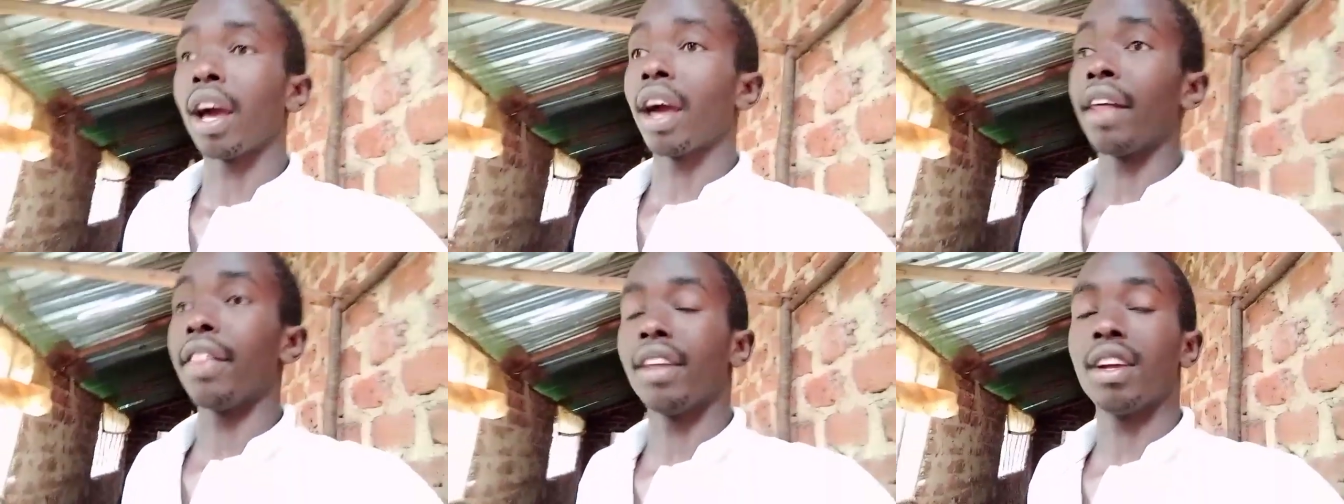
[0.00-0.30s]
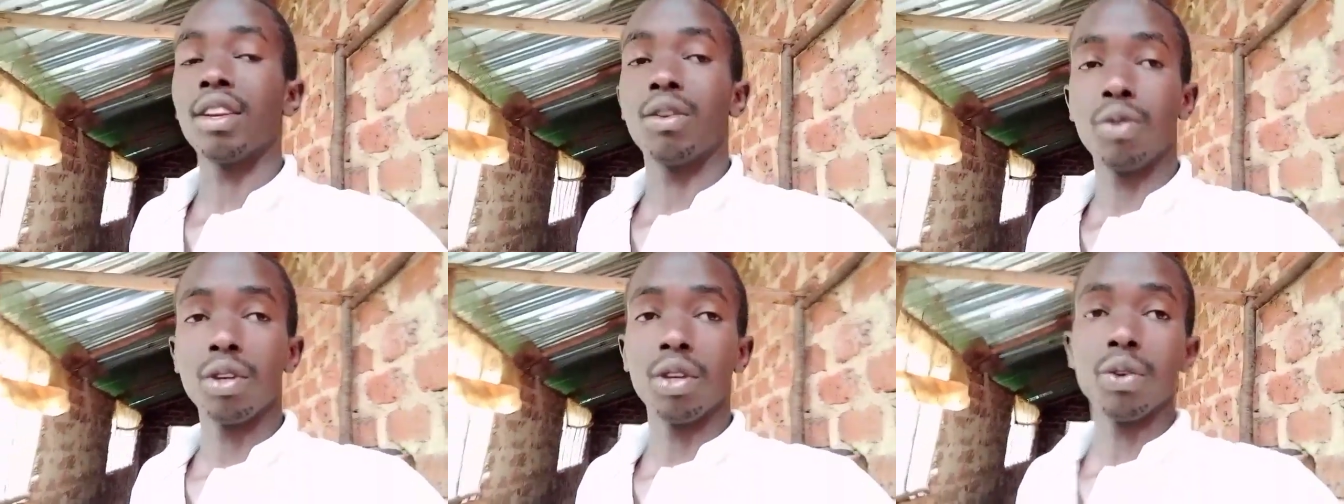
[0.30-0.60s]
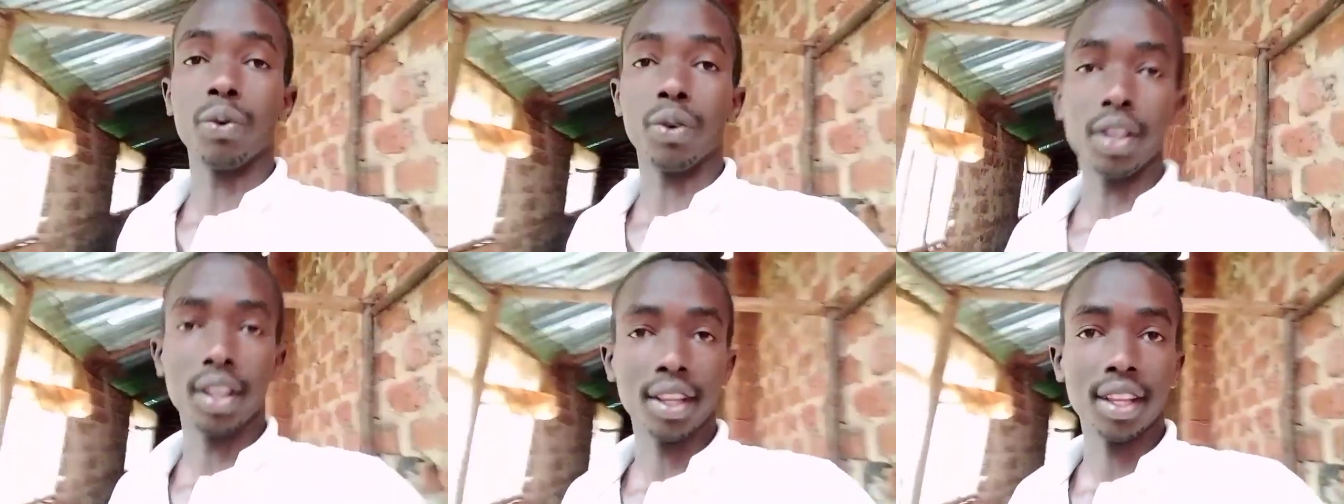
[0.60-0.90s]
and they're
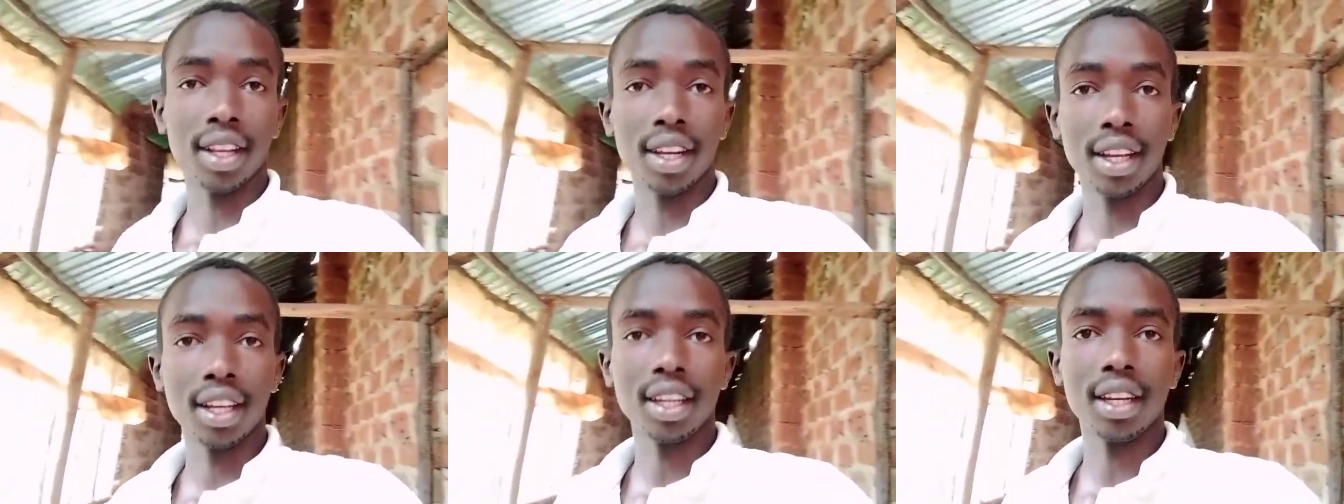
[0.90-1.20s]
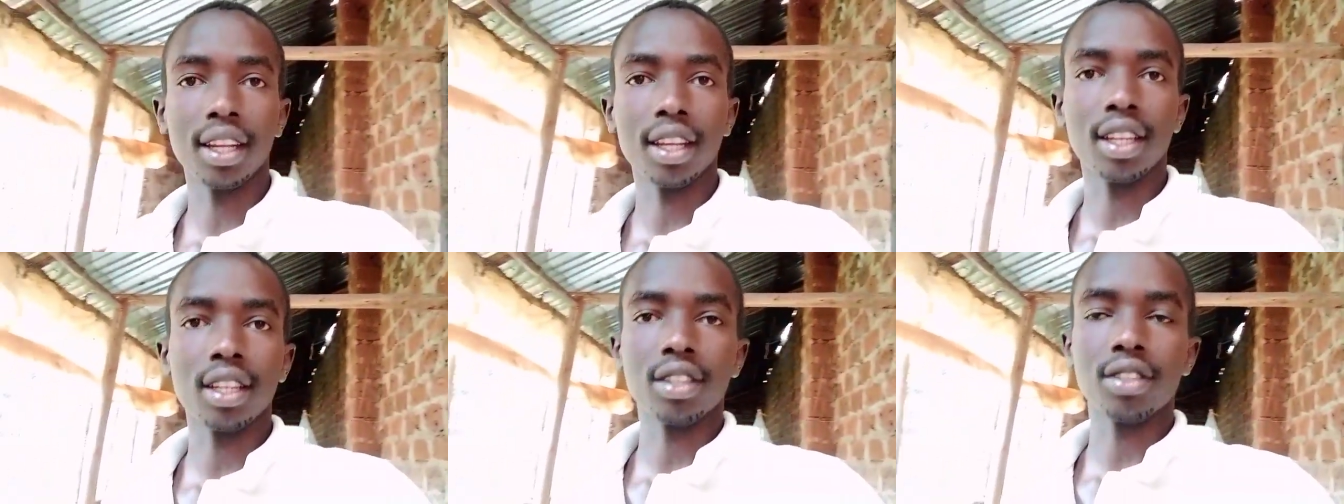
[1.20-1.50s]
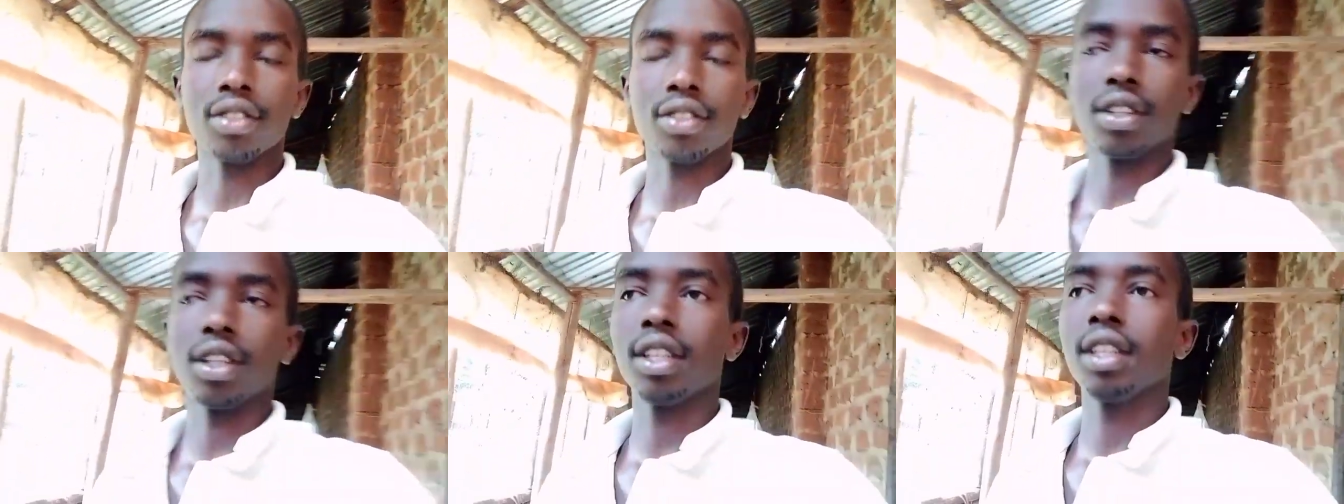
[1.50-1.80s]
doing well. They're laying
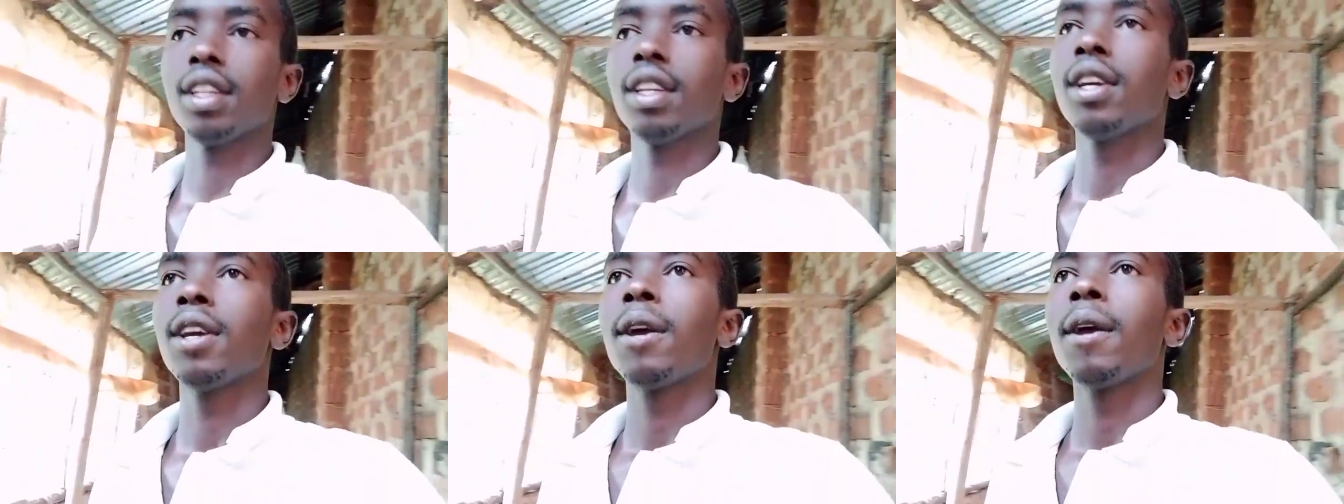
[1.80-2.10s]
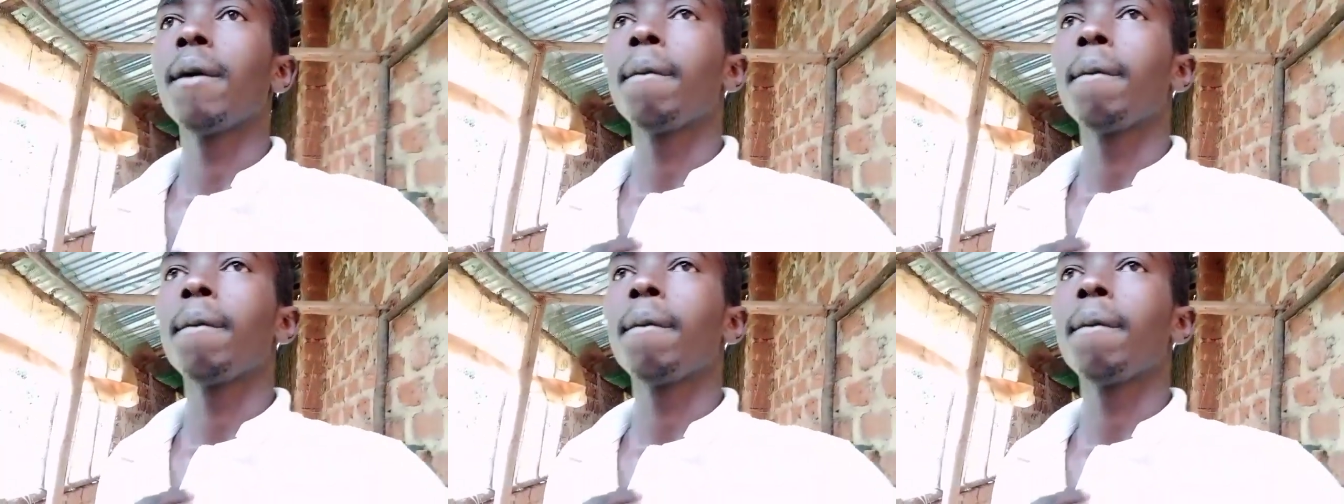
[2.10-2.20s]
eggs, right?